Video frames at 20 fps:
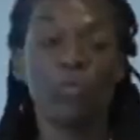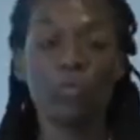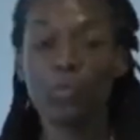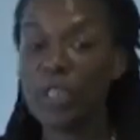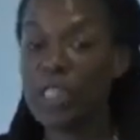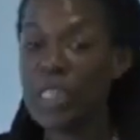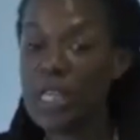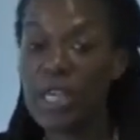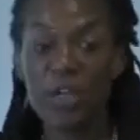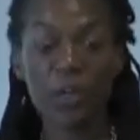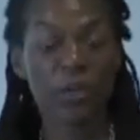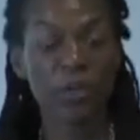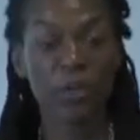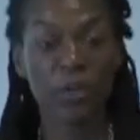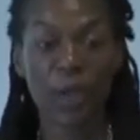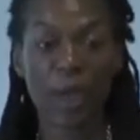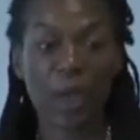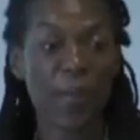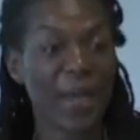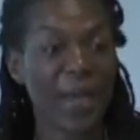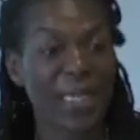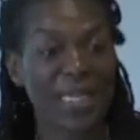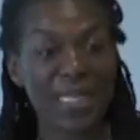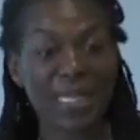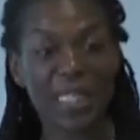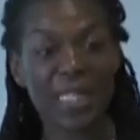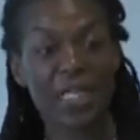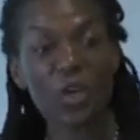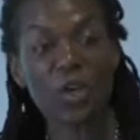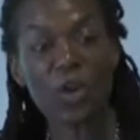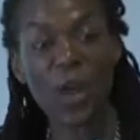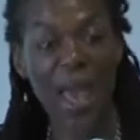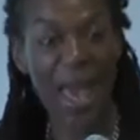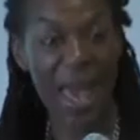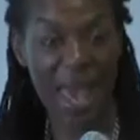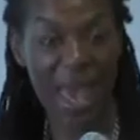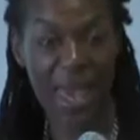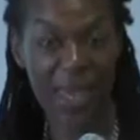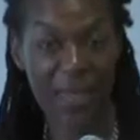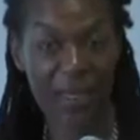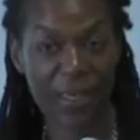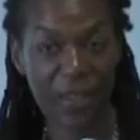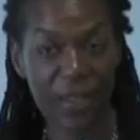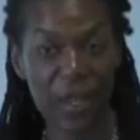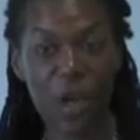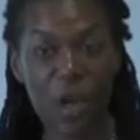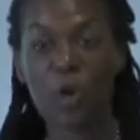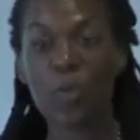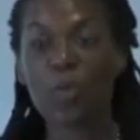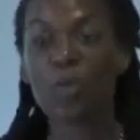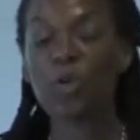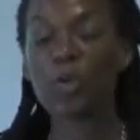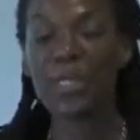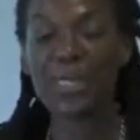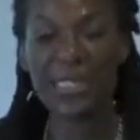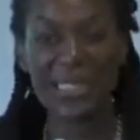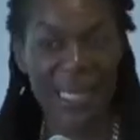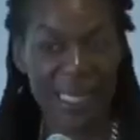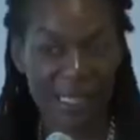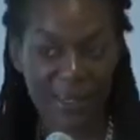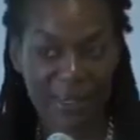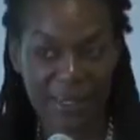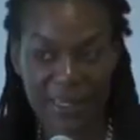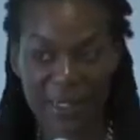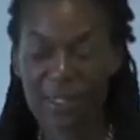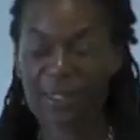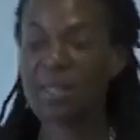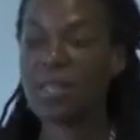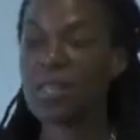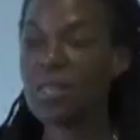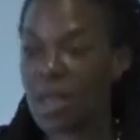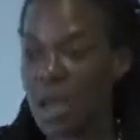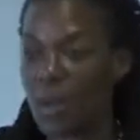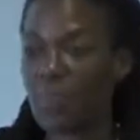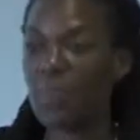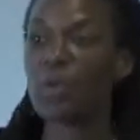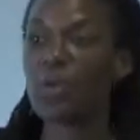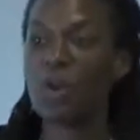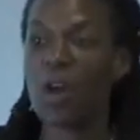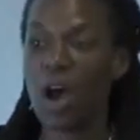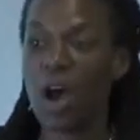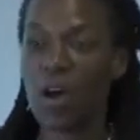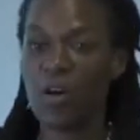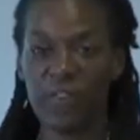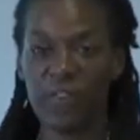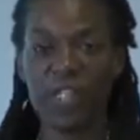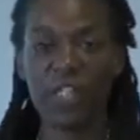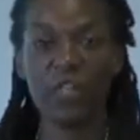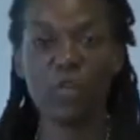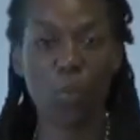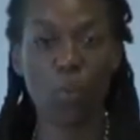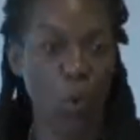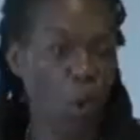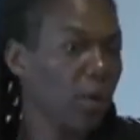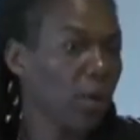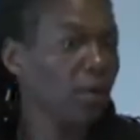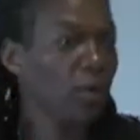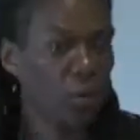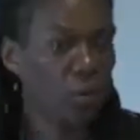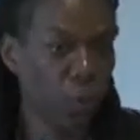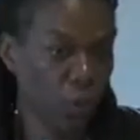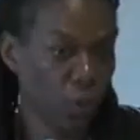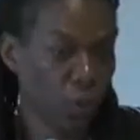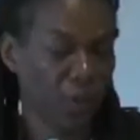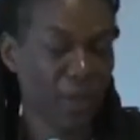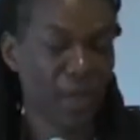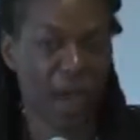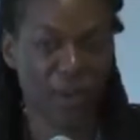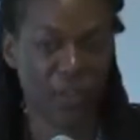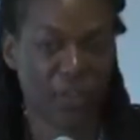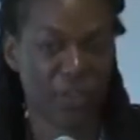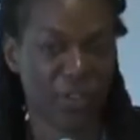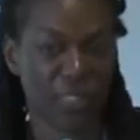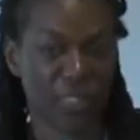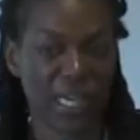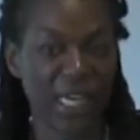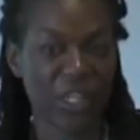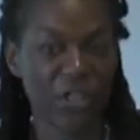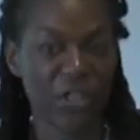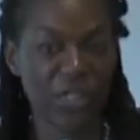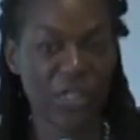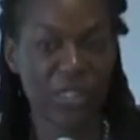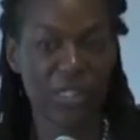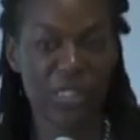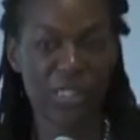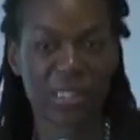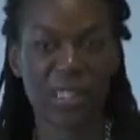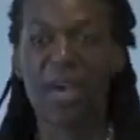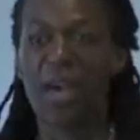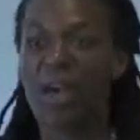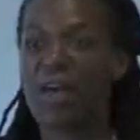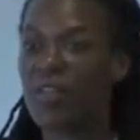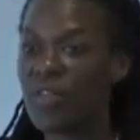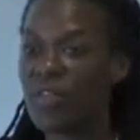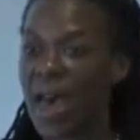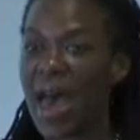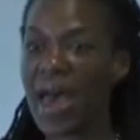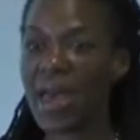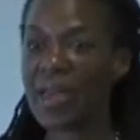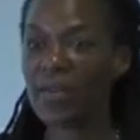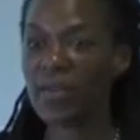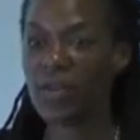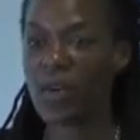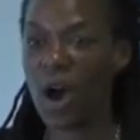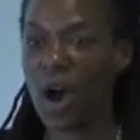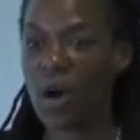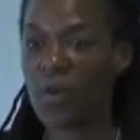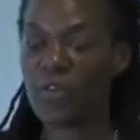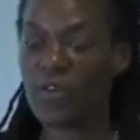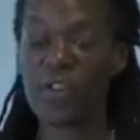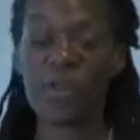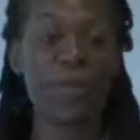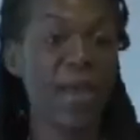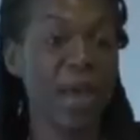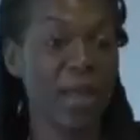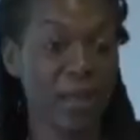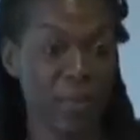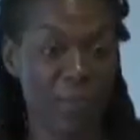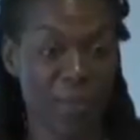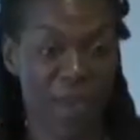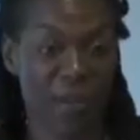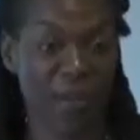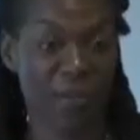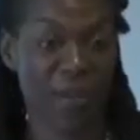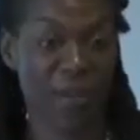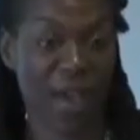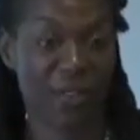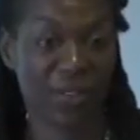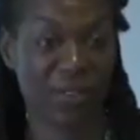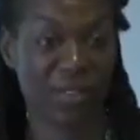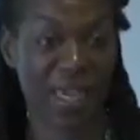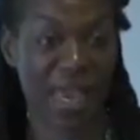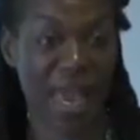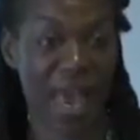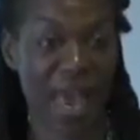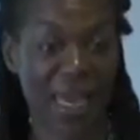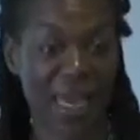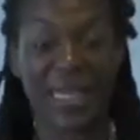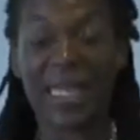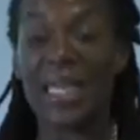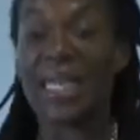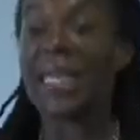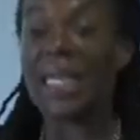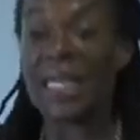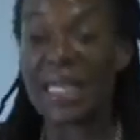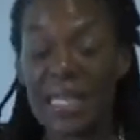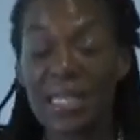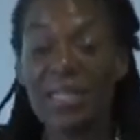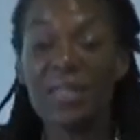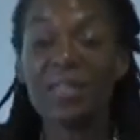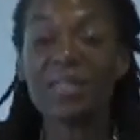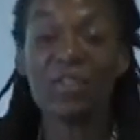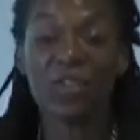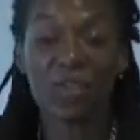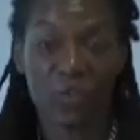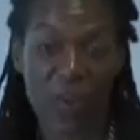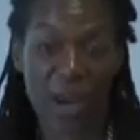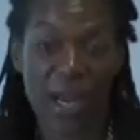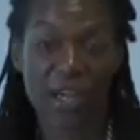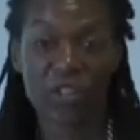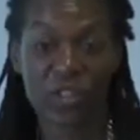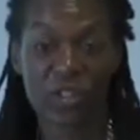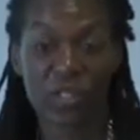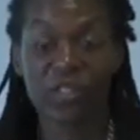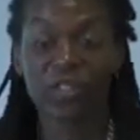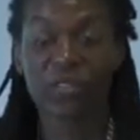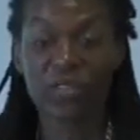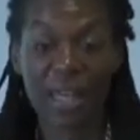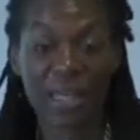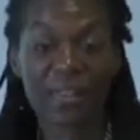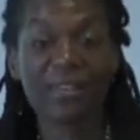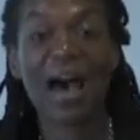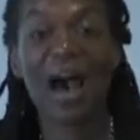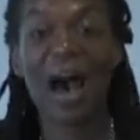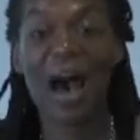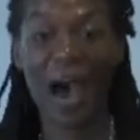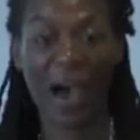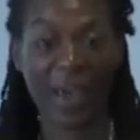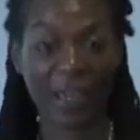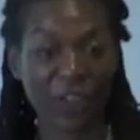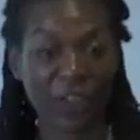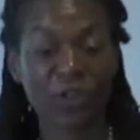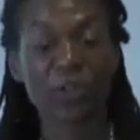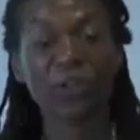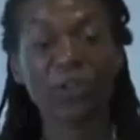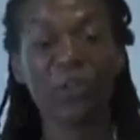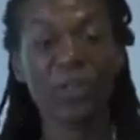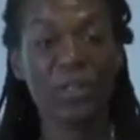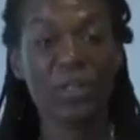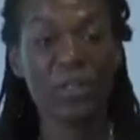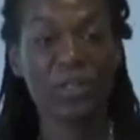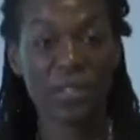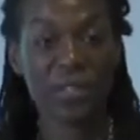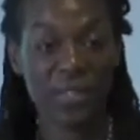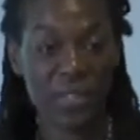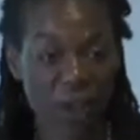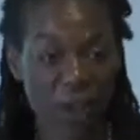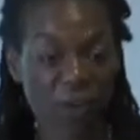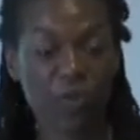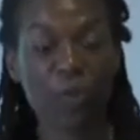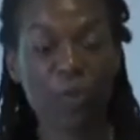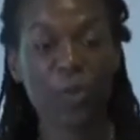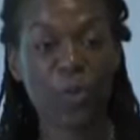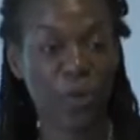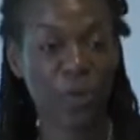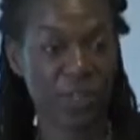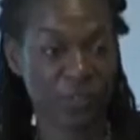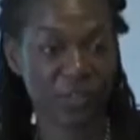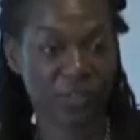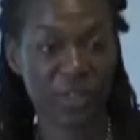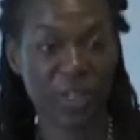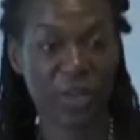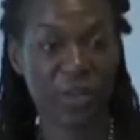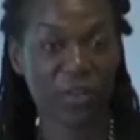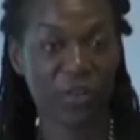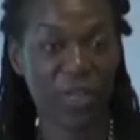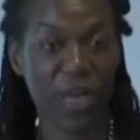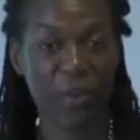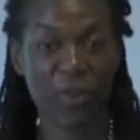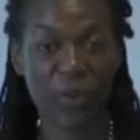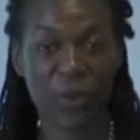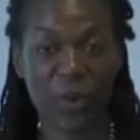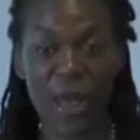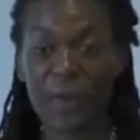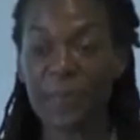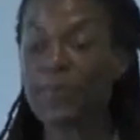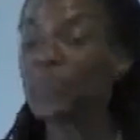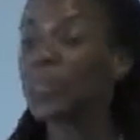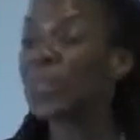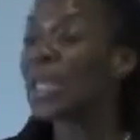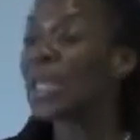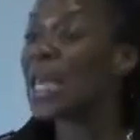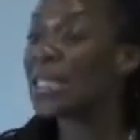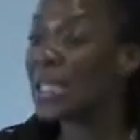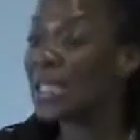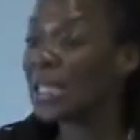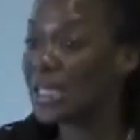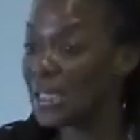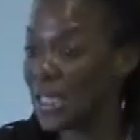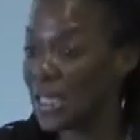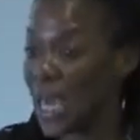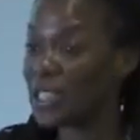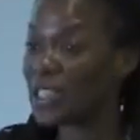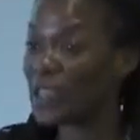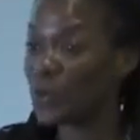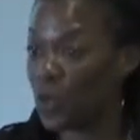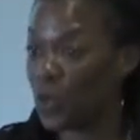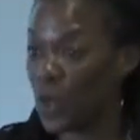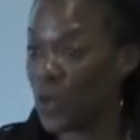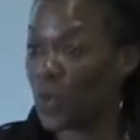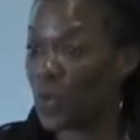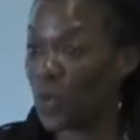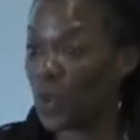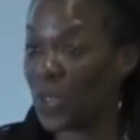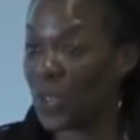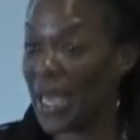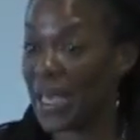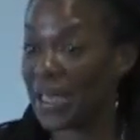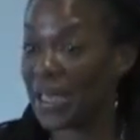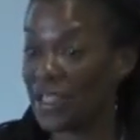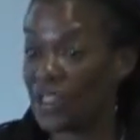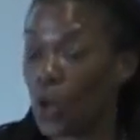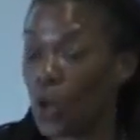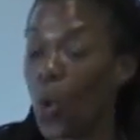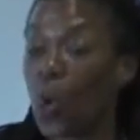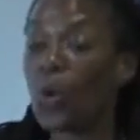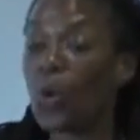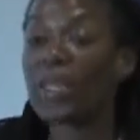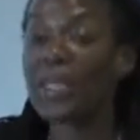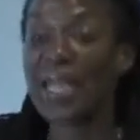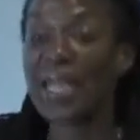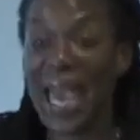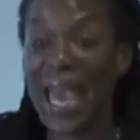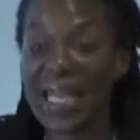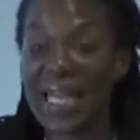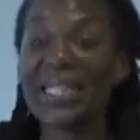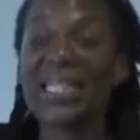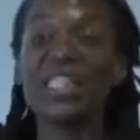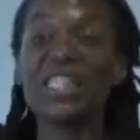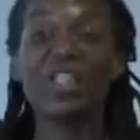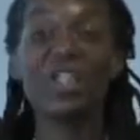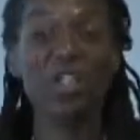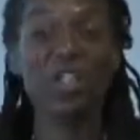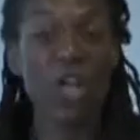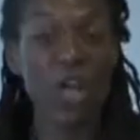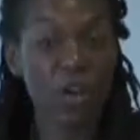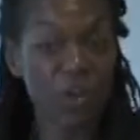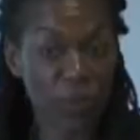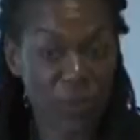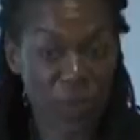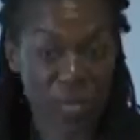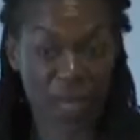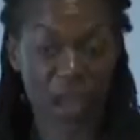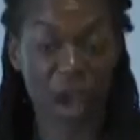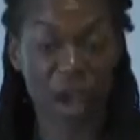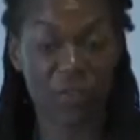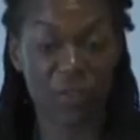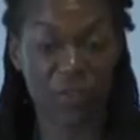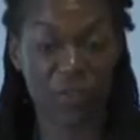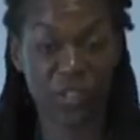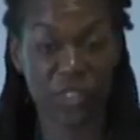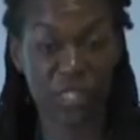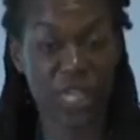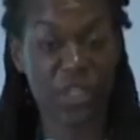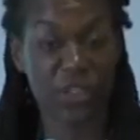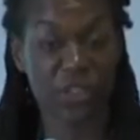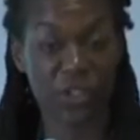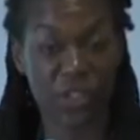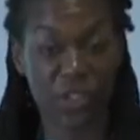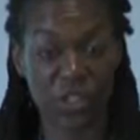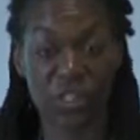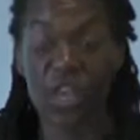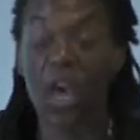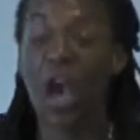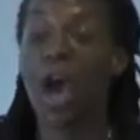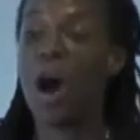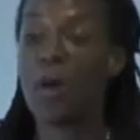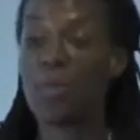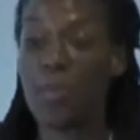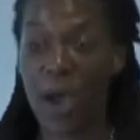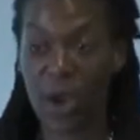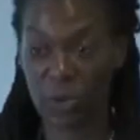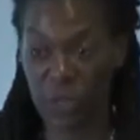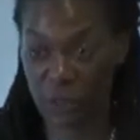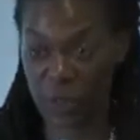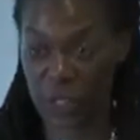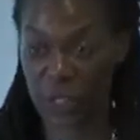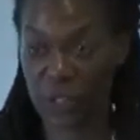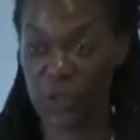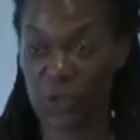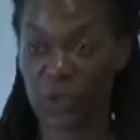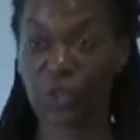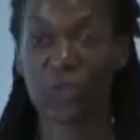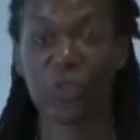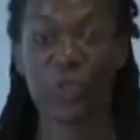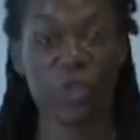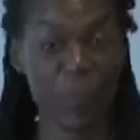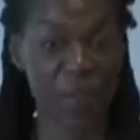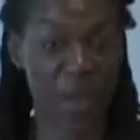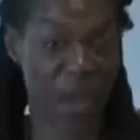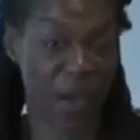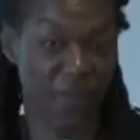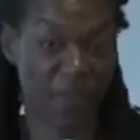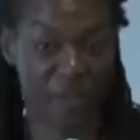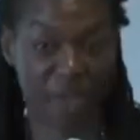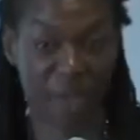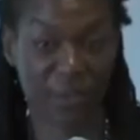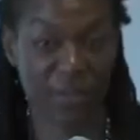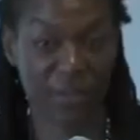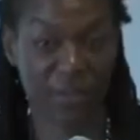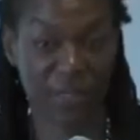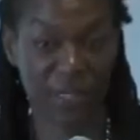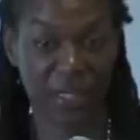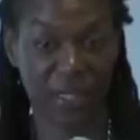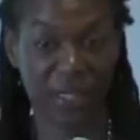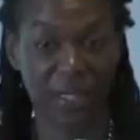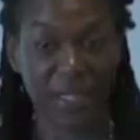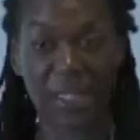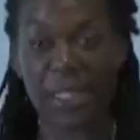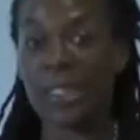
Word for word: year, like about a year ahead, predicted the number of these water cooler conversations that uh, female and male faculty had in the direction that the higher the self reports of stereotype threat, the less women were likely to organically generate conversations about research with male faculty.